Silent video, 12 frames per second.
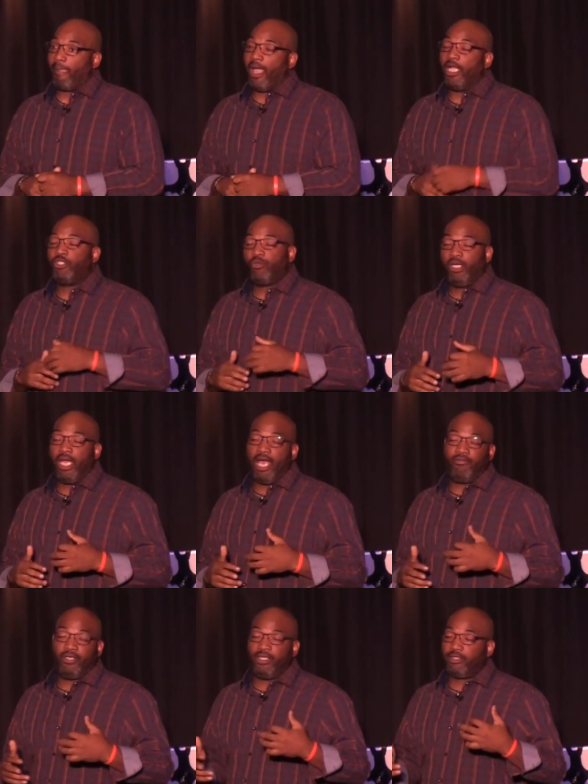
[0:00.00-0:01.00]
I truly
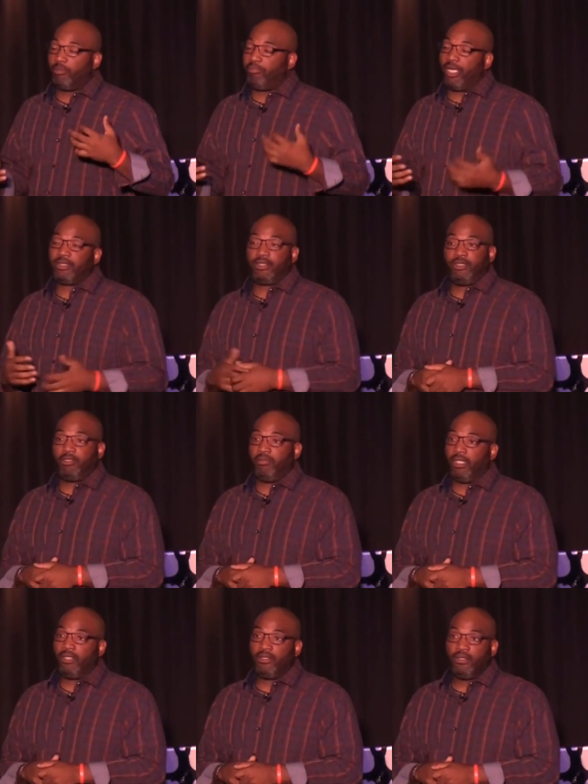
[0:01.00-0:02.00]
have, and it's a blessing to
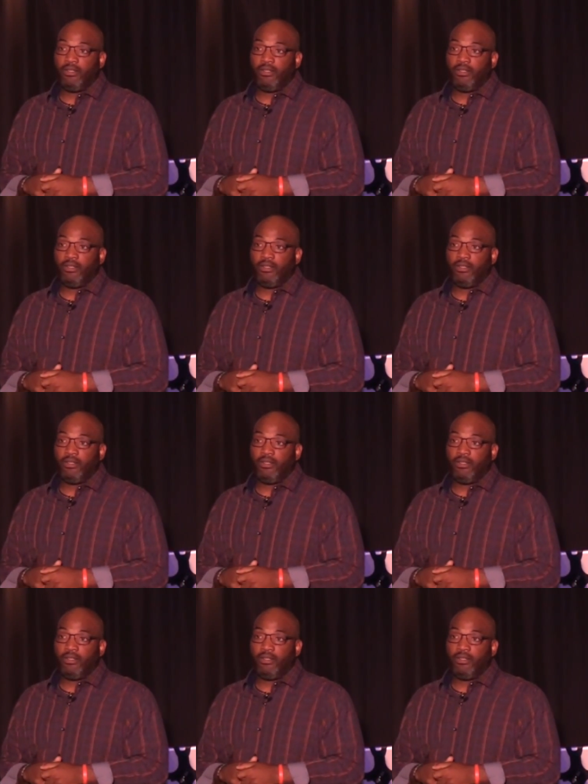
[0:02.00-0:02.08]
me.